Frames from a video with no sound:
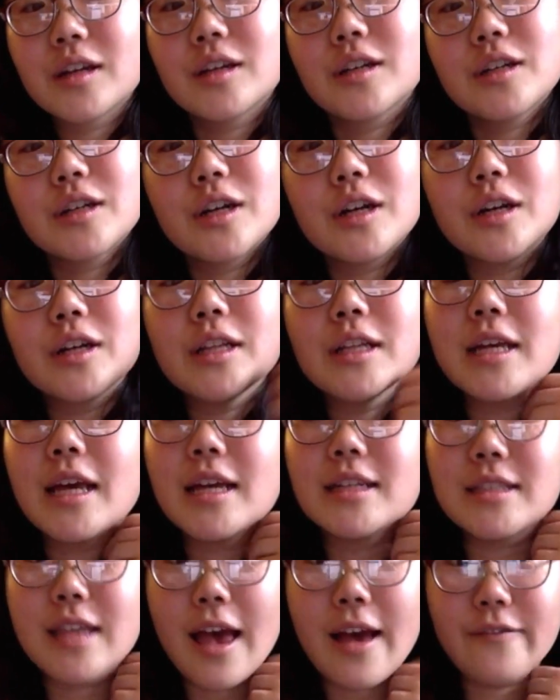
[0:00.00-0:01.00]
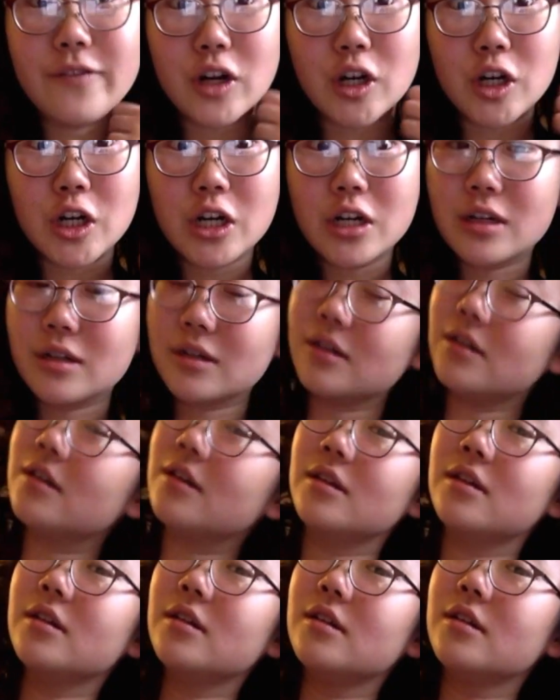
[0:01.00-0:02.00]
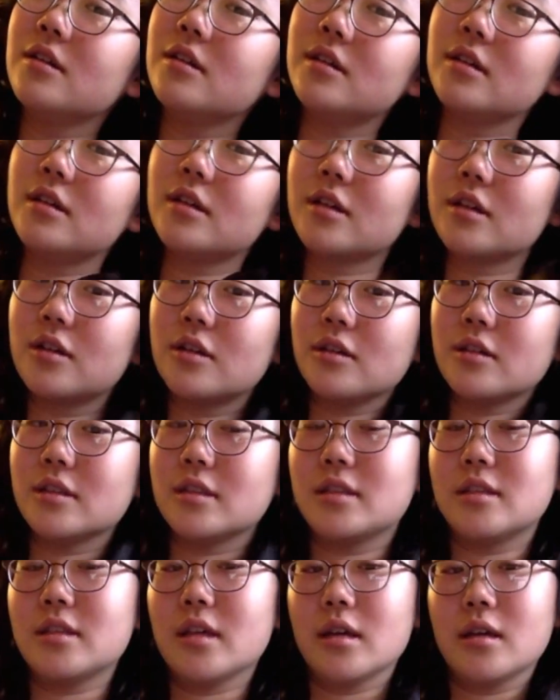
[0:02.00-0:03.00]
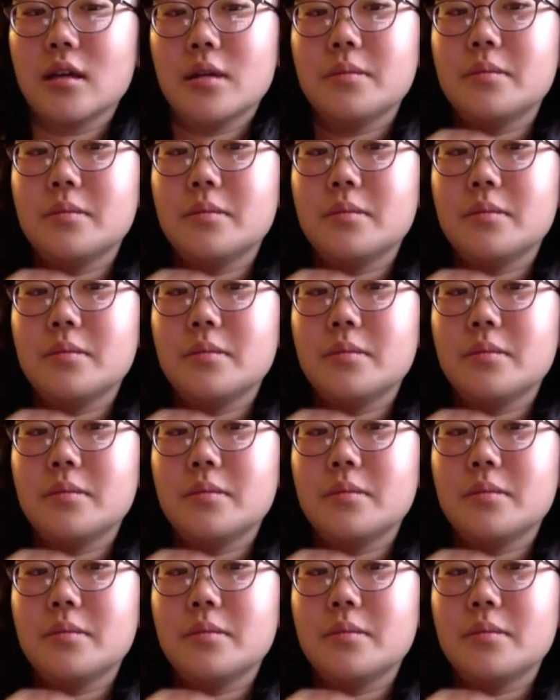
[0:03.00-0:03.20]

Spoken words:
Curly as ever. Curl the second